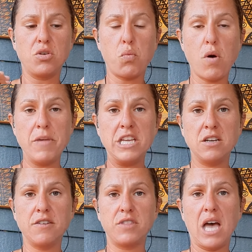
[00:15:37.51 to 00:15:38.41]
woman
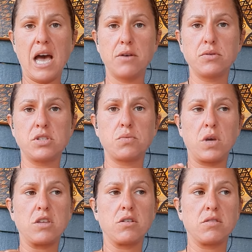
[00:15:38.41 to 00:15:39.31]
of the house,
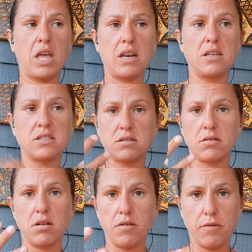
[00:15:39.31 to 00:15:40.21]
whether that is
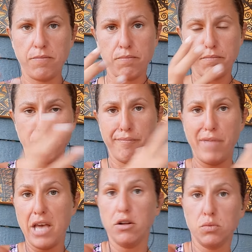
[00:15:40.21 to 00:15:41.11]
a
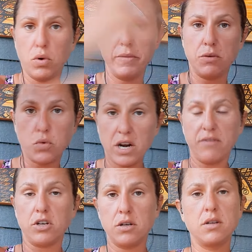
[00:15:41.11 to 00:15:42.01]
male woman, whatever.